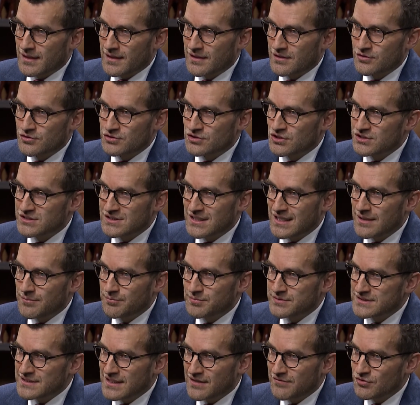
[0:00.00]
you should
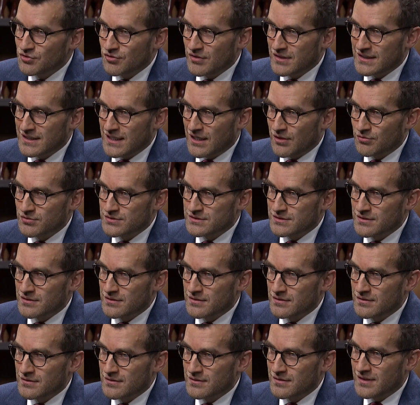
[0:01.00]
sleep seven to eight hours
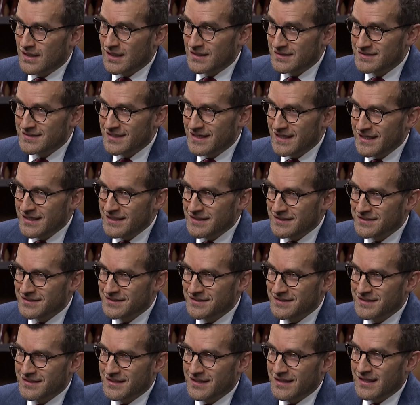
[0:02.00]
a day,
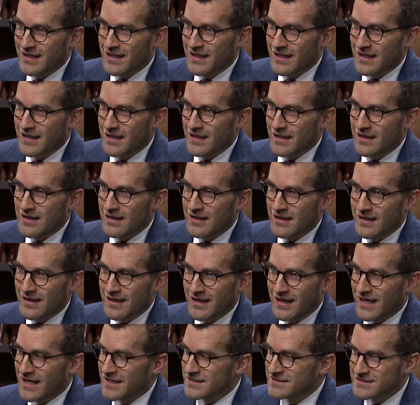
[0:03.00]
mm. uh,
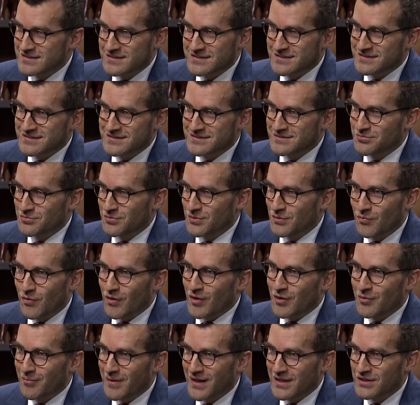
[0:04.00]
as we
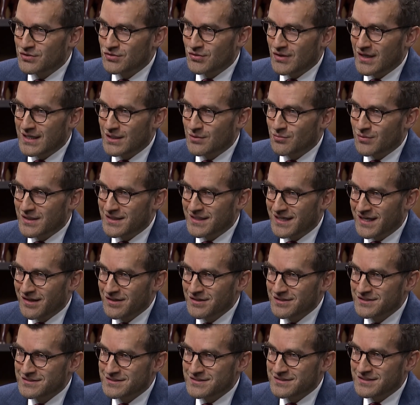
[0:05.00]
recommend to anyone
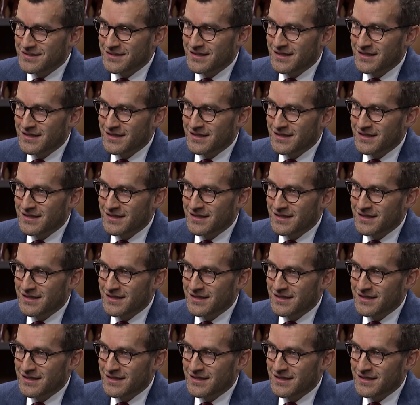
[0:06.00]
else.